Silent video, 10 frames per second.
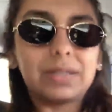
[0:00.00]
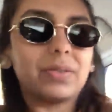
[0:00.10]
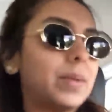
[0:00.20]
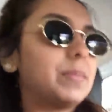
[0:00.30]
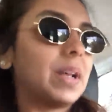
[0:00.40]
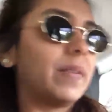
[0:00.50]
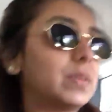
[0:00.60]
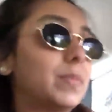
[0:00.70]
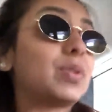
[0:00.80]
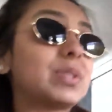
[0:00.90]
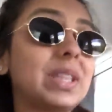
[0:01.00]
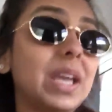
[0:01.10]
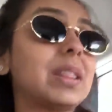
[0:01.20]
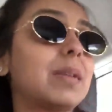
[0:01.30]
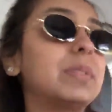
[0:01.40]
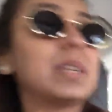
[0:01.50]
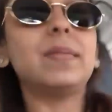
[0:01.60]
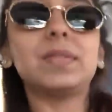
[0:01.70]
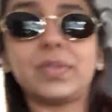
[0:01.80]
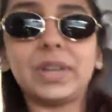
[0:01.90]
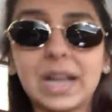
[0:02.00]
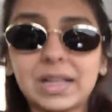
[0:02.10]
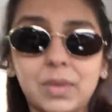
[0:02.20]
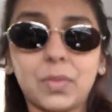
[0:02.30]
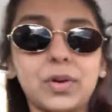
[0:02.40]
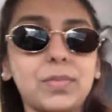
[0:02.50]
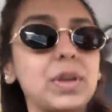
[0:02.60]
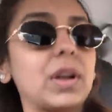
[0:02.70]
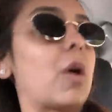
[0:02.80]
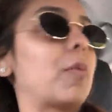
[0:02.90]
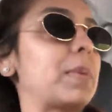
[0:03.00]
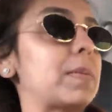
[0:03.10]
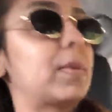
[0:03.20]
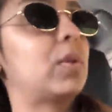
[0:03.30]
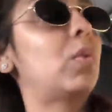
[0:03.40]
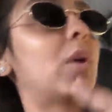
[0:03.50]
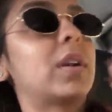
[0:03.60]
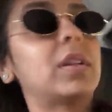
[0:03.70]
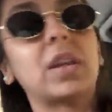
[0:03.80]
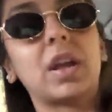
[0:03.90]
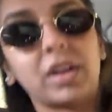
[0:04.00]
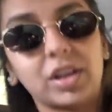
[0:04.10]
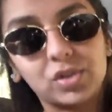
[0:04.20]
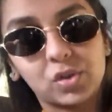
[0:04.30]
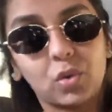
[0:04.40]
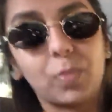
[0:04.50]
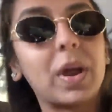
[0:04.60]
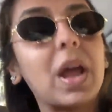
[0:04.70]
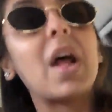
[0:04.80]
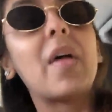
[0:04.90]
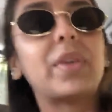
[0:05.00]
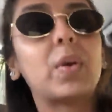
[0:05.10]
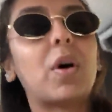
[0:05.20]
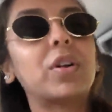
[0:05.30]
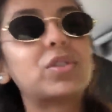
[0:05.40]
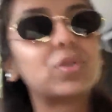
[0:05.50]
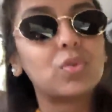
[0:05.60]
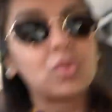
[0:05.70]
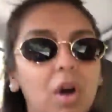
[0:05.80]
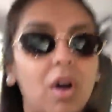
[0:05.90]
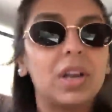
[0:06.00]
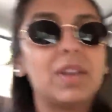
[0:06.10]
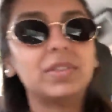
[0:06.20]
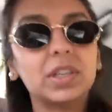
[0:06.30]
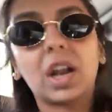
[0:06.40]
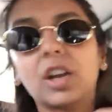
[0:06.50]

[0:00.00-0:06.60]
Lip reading: this for themselves because they themselves feel like they want to be around people who are in their age group. They want to live in a